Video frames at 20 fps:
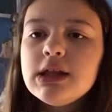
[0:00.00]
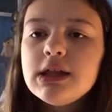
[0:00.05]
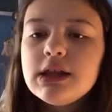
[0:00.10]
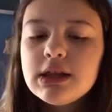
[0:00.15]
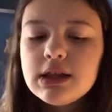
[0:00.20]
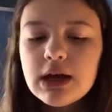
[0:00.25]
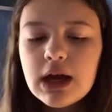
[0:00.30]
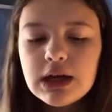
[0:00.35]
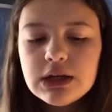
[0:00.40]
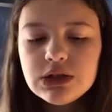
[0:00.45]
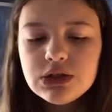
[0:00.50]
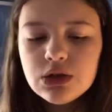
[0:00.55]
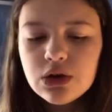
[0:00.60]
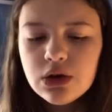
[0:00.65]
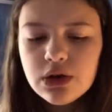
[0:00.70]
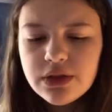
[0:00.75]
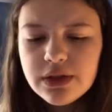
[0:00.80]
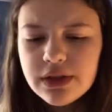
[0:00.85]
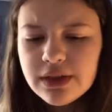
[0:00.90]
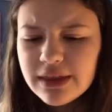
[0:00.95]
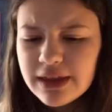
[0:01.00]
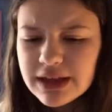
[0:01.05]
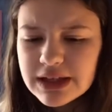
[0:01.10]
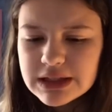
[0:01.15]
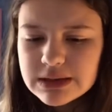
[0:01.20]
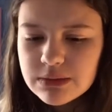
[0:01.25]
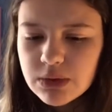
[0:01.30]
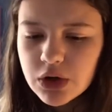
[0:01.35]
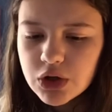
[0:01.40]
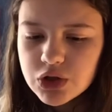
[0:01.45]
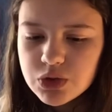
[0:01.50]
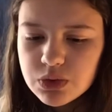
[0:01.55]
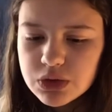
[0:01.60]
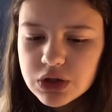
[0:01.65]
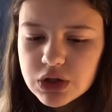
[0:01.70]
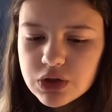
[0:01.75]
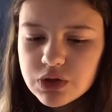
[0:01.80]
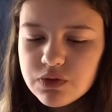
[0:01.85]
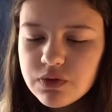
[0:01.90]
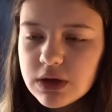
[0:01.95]
I don't think they smudge,
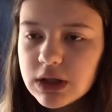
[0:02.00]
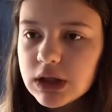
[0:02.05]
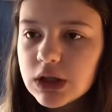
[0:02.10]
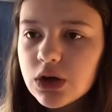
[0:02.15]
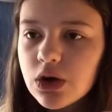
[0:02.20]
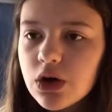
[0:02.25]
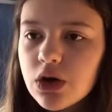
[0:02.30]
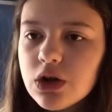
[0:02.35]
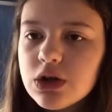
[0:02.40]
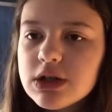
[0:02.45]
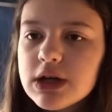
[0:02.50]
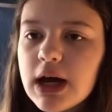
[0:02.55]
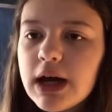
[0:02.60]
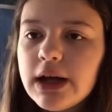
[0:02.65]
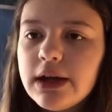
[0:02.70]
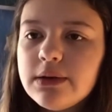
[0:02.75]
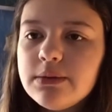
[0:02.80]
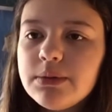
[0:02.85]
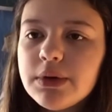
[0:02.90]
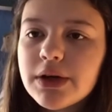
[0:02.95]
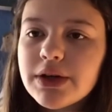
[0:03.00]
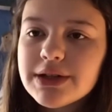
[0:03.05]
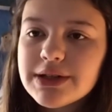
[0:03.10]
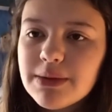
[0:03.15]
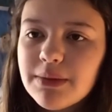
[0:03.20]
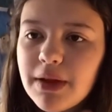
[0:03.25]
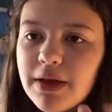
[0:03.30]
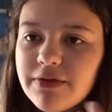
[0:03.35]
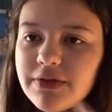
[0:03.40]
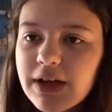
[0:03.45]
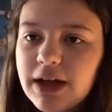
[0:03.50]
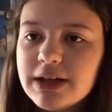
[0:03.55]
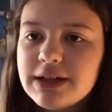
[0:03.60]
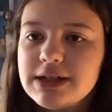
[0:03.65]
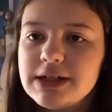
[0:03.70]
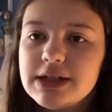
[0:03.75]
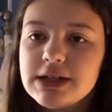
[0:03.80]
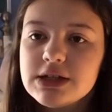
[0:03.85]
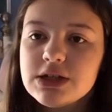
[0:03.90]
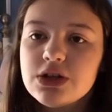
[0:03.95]
which is really good, and because I'm
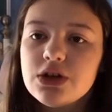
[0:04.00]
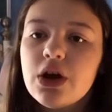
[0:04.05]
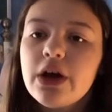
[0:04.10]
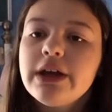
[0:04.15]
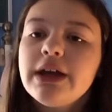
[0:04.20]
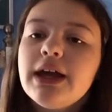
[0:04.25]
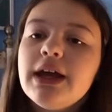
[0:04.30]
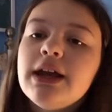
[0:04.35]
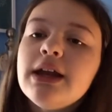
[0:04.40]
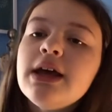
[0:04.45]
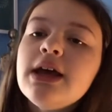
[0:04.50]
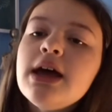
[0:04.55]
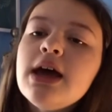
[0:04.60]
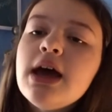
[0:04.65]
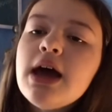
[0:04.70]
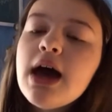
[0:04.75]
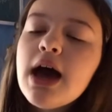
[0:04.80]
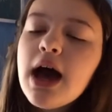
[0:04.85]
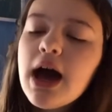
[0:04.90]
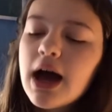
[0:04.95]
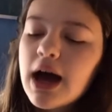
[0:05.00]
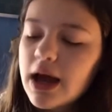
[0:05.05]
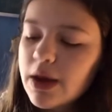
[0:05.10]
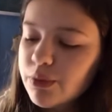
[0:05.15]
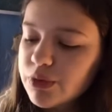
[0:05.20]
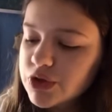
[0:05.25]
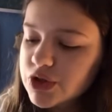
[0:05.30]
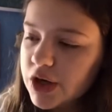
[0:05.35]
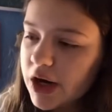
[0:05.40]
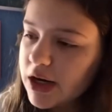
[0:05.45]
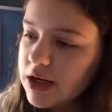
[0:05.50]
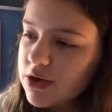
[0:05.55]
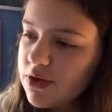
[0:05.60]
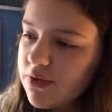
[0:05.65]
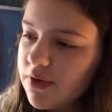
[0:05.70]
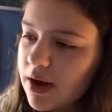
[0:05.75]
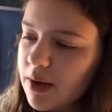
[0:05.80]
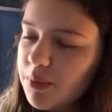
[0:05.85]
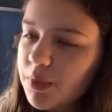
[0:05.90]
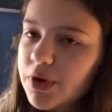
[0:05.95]
left-handed, it's annoying. I was trying to
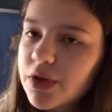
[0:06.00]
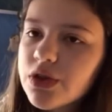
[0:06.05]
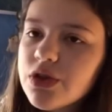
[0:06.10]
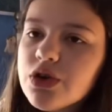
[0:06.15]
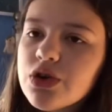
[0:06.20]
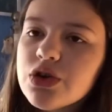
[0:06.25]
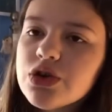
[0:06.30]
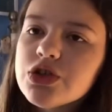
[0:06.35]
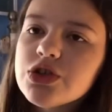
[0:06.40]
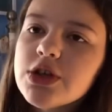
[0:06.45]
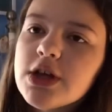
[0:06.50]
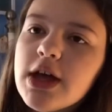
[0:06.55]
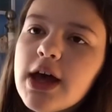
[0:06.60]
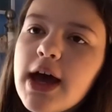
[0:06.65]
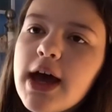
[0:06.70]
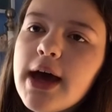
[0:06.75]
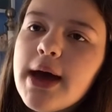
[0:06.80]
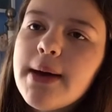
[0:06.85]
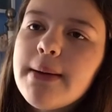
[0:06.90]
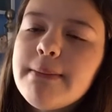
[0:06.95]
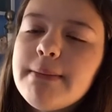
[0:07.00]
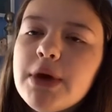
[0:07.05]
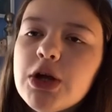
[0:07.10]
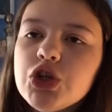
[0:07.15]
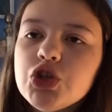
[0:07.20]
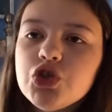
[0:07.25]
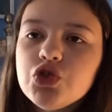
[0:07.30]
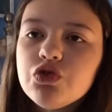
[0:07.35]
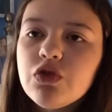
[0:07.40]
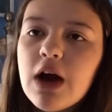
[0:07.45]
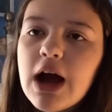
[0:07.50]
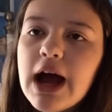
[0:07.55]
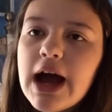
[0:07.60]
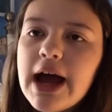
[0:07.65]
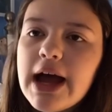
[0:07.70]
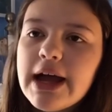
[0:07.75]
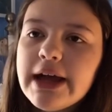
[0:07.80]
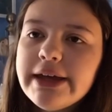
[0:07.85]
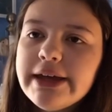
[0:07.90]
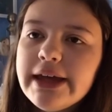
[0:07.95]
find one of those
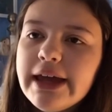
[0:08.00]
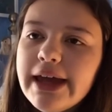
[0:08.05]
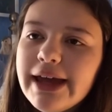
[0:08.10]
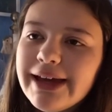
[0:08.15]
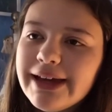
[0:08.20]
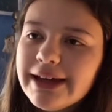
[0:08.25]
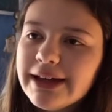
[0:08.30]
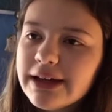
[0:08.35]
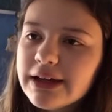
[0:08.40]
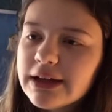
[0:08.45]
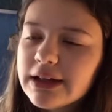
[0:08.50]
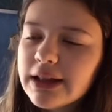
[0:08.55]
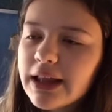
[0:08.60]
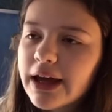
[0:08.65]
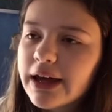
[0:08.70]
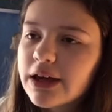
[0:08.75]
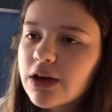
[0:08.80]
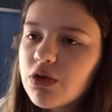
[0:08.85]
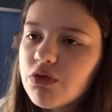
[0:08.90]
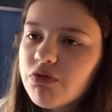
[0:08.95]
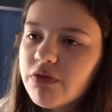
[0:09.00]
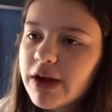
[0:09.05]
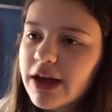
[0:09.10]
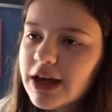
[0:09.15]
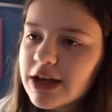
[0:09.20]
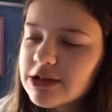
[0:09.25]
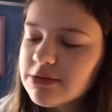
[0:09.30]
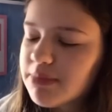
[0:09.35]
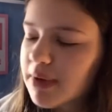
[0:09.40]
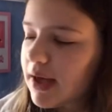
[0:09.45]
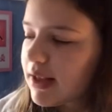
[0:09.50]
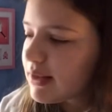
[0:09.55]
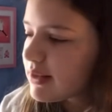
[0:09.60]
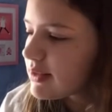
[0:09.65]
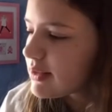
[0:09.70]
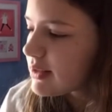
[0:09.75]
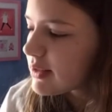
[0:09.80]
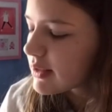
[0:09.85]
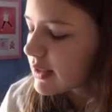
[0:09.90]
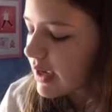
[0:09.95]
dry ink, like erase
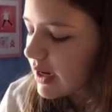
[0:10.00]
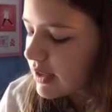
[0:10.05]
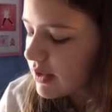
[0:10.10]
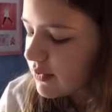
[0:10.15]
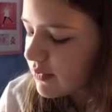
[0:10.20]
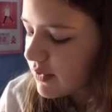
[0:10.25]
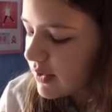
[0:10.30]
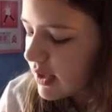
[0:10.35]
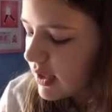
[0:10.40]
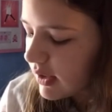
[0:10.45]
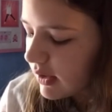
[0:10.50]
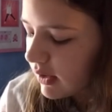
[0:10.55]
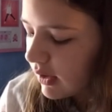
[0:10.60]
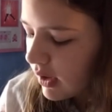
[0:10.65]
pens kind of thing.